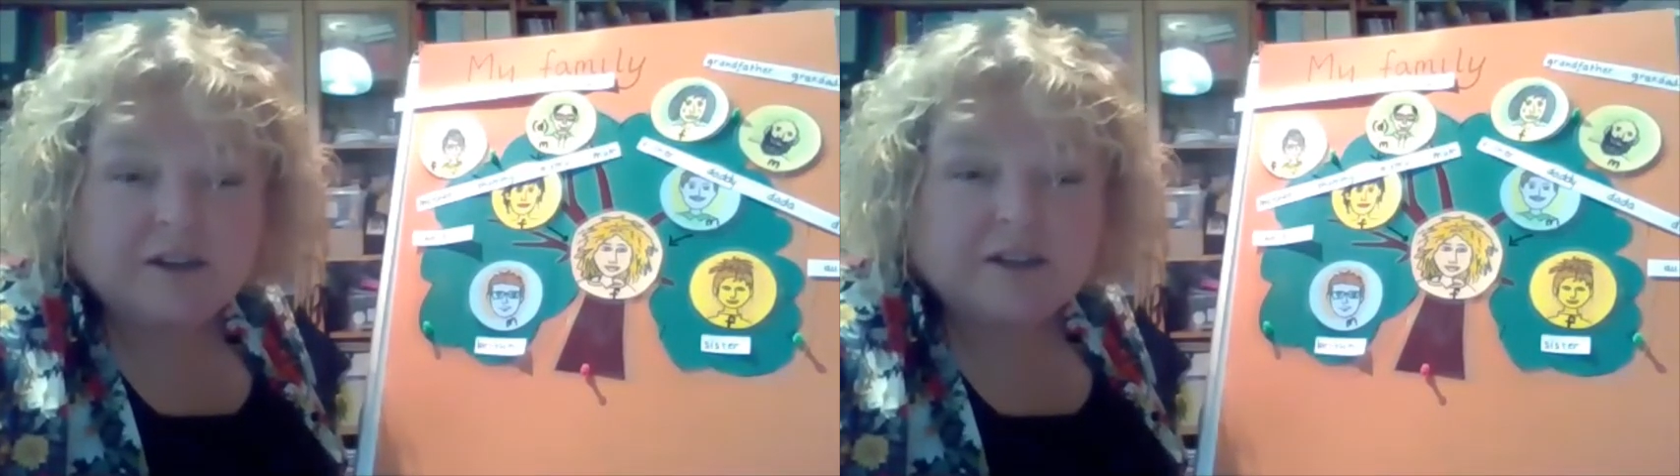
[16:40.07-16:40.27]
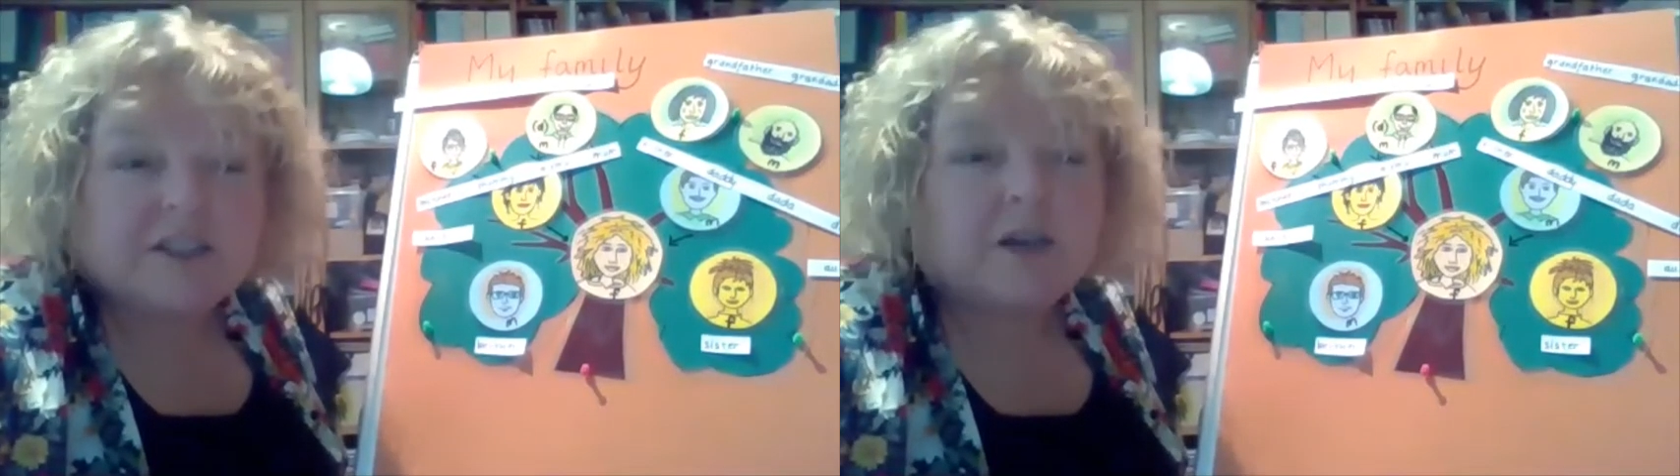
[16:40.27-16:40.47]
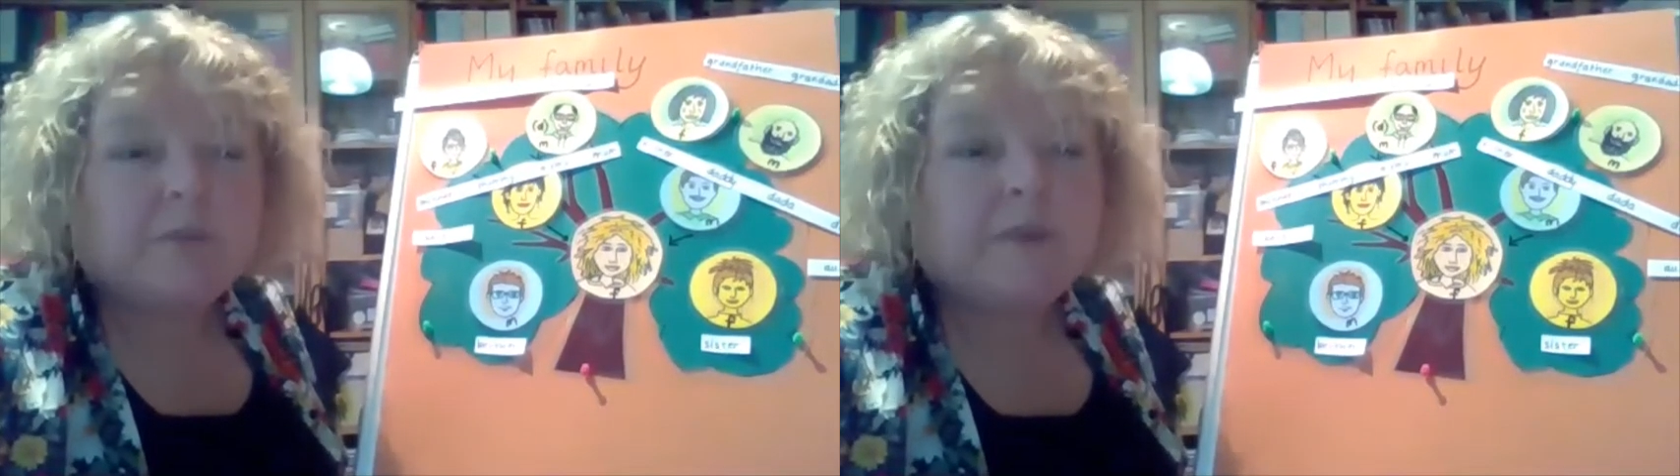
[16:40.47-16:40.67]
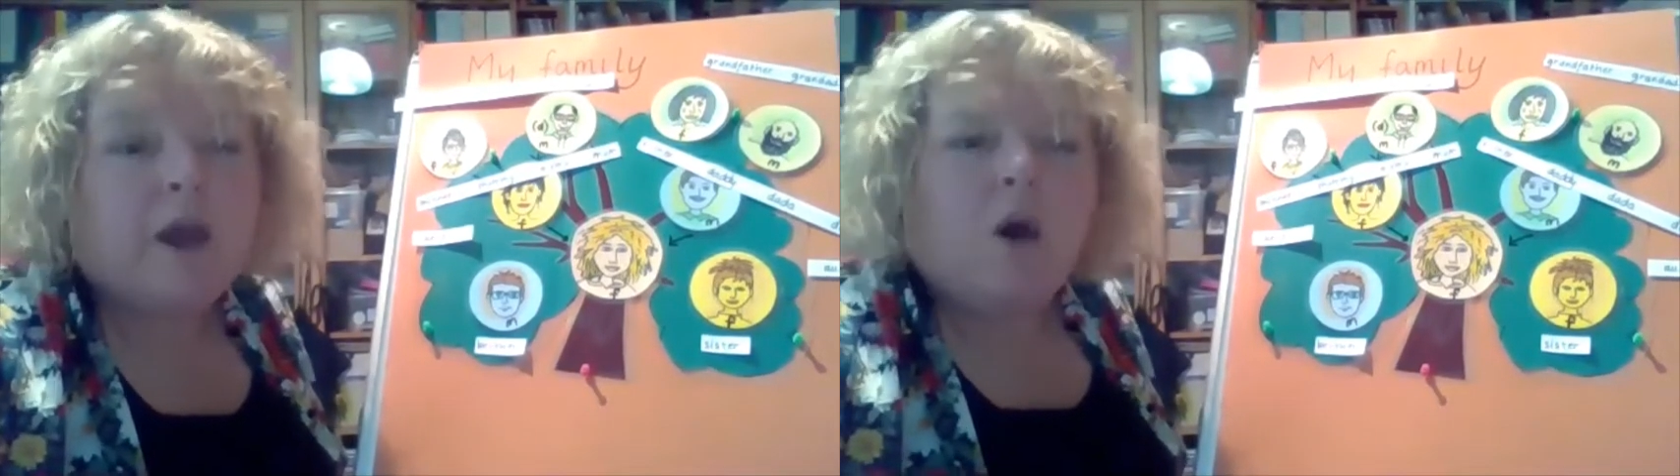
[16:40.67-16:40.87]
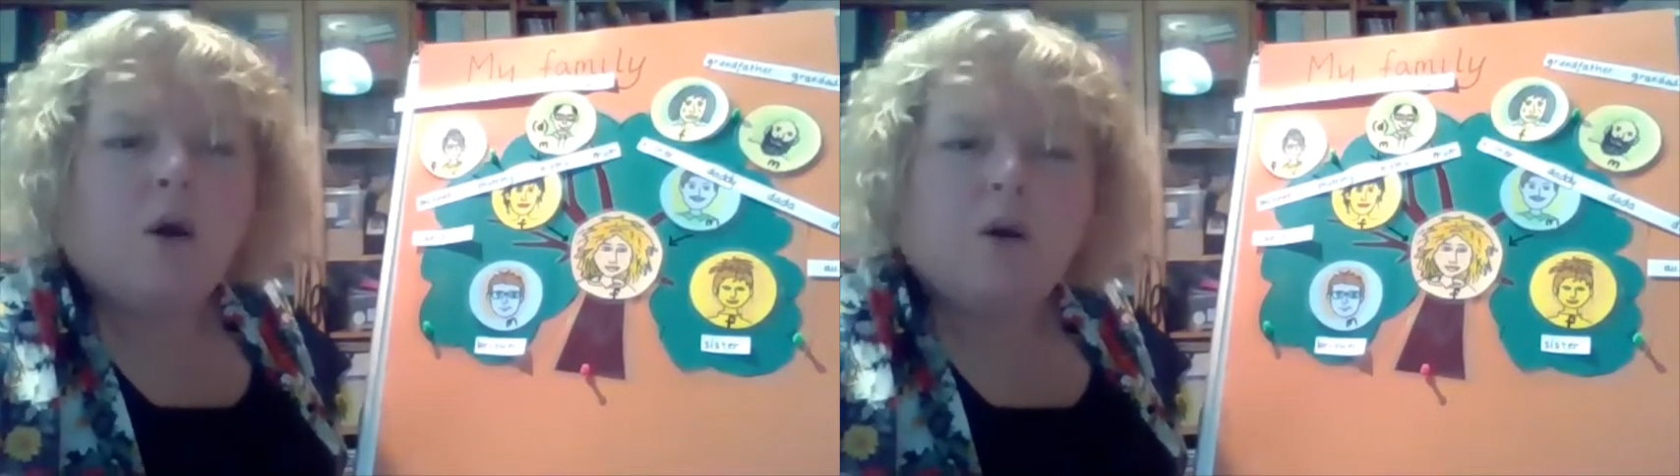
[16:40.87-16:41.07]
it's going to be
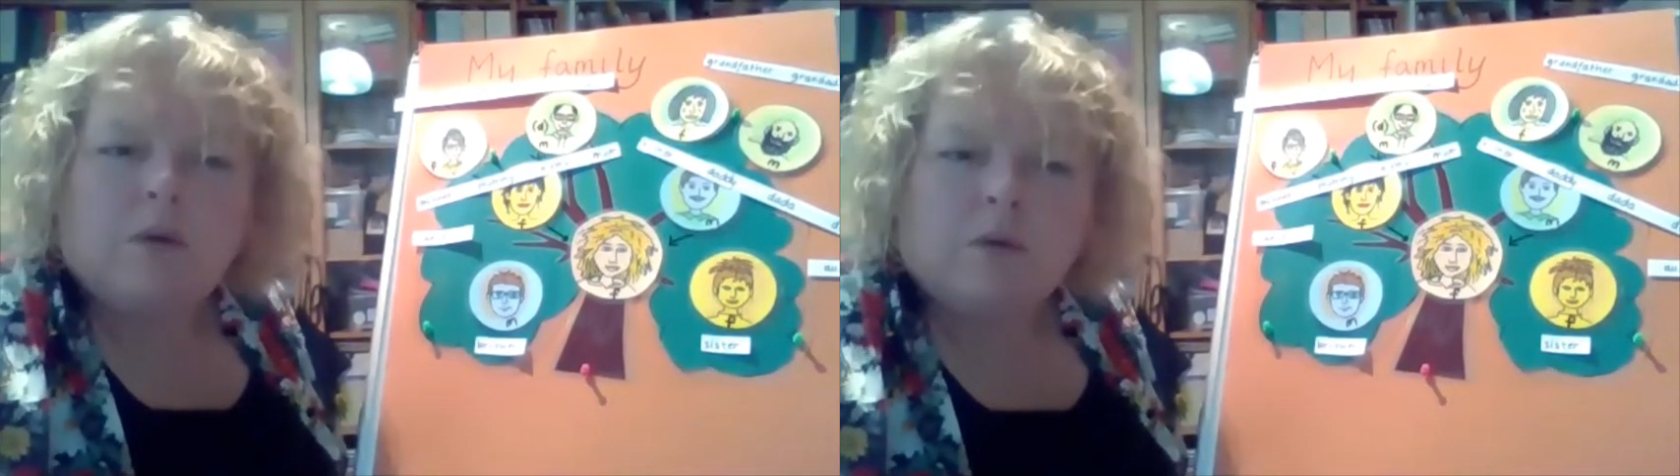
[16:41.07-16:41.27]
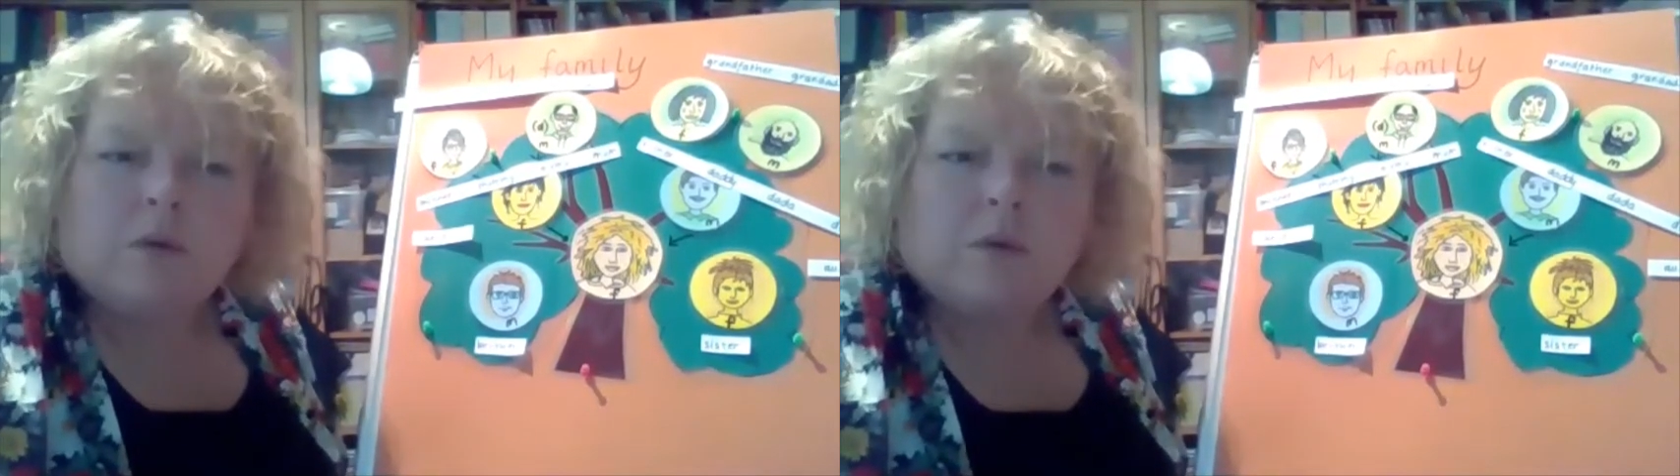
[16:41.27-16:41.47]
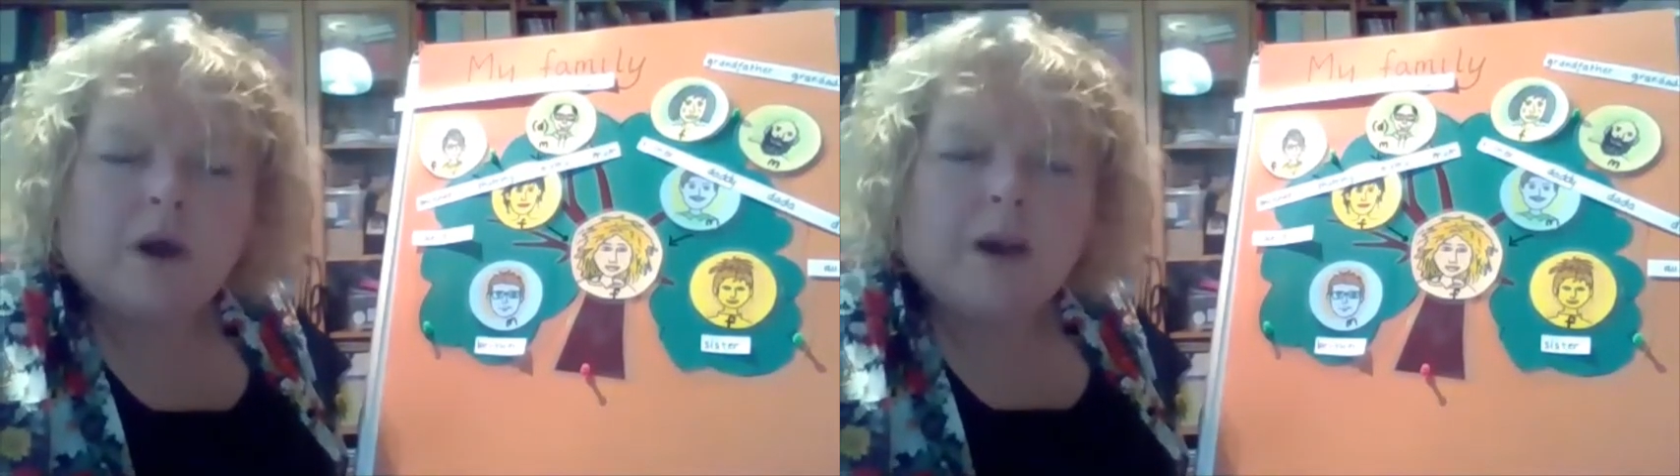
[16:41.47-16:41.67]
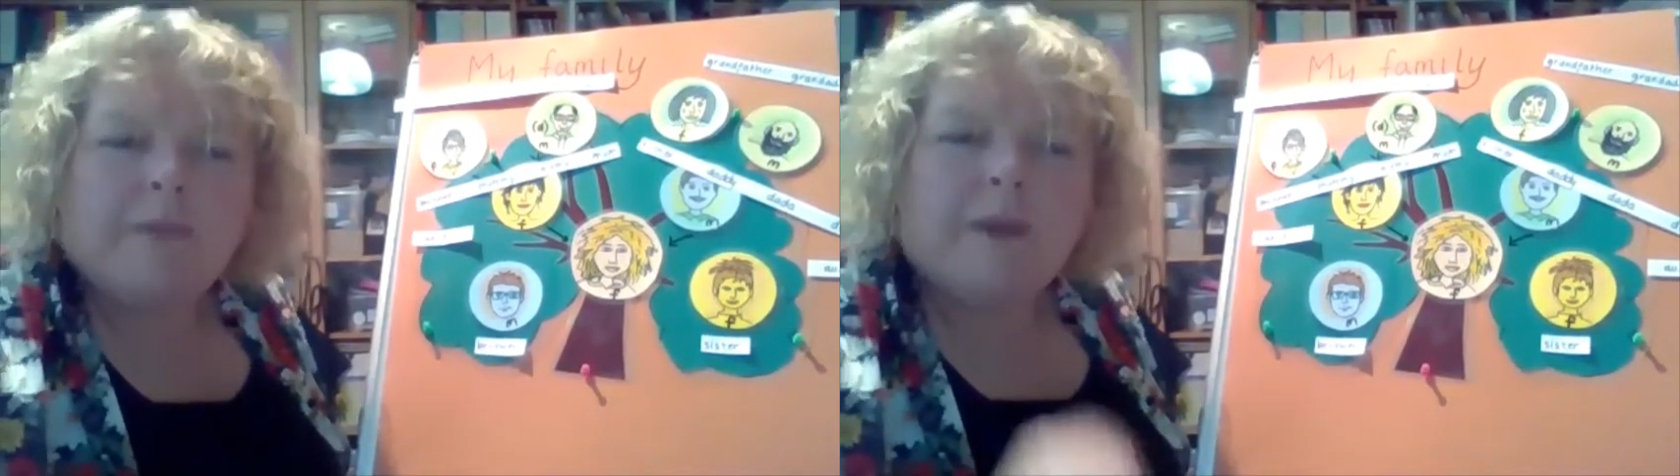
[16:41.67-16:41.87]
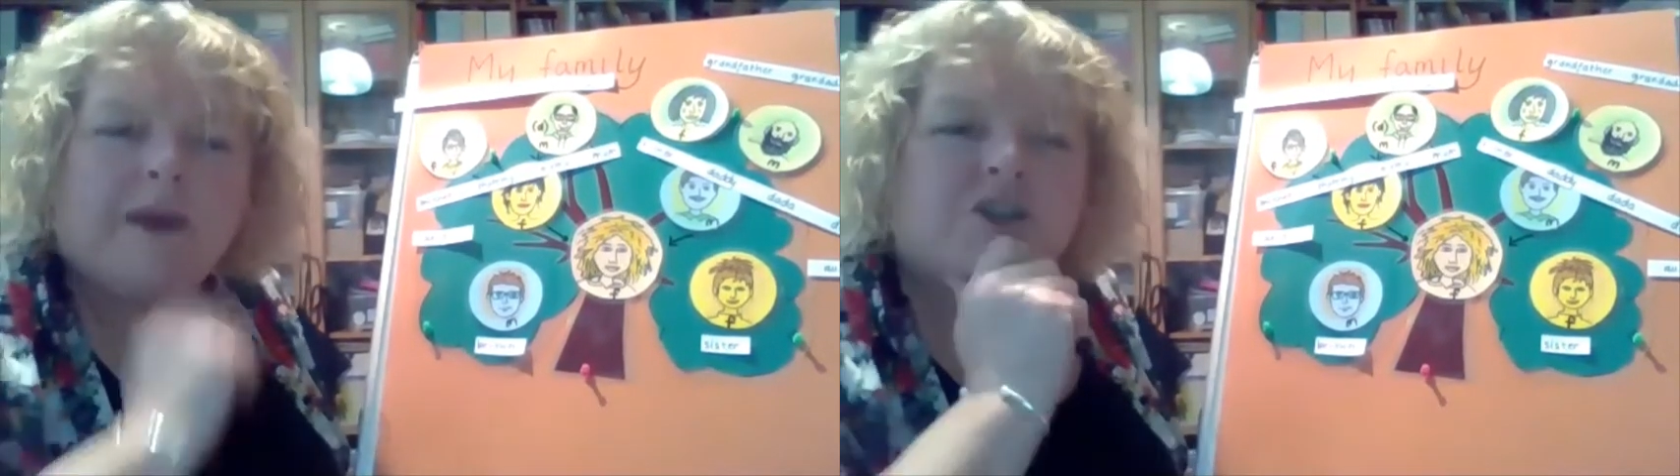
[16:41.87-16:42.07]
oh
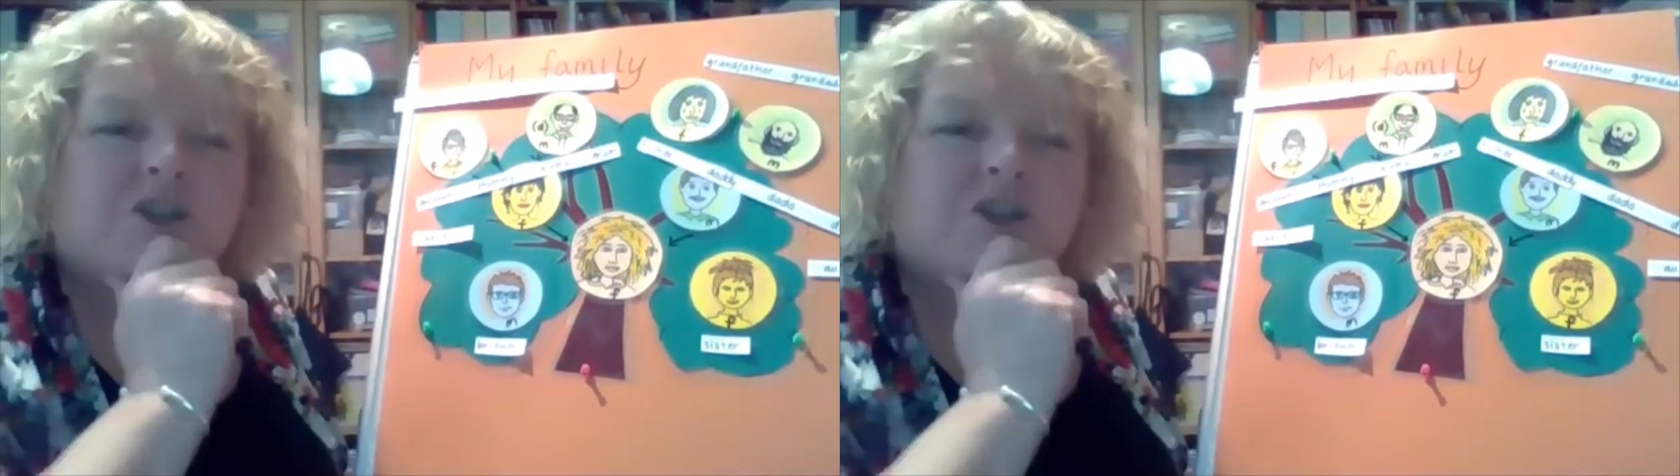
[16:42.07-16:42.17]
maybe i